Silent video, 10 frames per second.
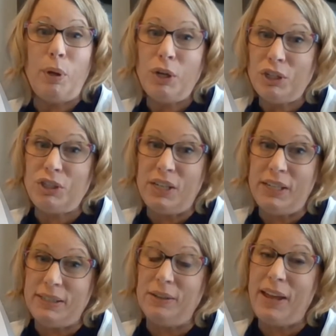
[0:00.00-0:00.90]
push
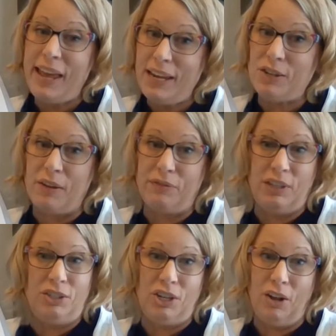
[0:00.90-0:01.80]
his little cage off
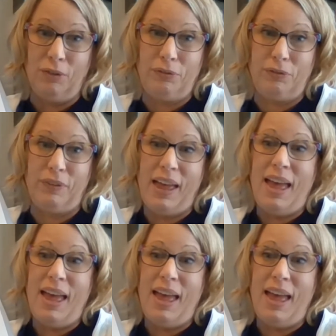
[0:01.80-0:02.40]
the shelf